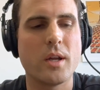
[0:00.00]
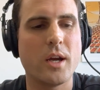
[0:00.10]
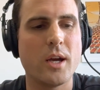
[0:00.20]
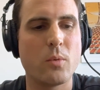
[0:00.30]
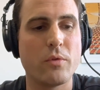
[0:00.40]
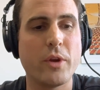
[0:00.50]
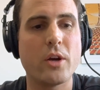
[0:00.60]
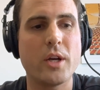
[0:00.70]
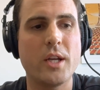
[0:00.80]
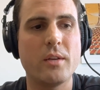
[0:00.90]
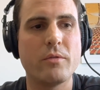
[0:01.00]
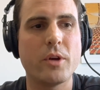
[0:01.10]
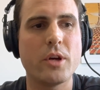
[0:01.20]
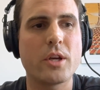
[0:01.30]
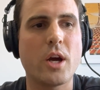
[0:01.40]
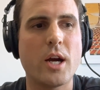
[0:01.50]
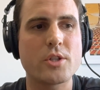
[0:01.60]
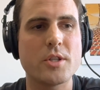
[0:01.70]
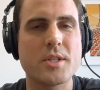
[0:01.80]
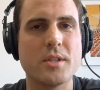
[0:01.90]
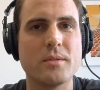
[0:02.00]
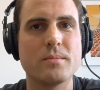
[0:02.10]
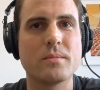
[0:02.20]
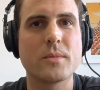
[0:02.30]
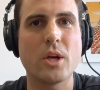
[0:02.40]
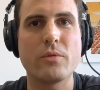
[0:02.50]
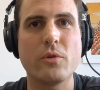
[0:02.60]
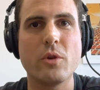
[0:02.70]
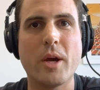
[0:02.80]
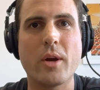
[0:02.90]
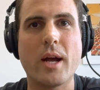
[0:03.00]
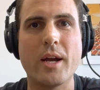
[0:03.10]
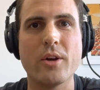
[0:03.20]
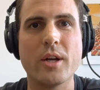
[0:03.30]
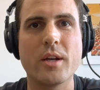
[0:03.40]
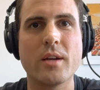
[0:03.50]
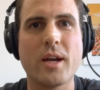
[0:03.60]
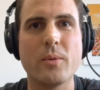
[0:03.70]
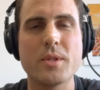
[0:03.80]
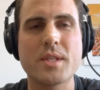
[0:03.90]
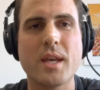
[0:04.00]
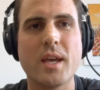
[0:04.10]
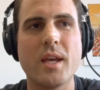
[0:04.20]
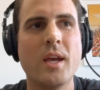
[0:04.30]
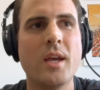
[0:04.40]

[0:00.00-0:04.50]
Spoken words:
We're very, very cautious and careful about hiring, I would say.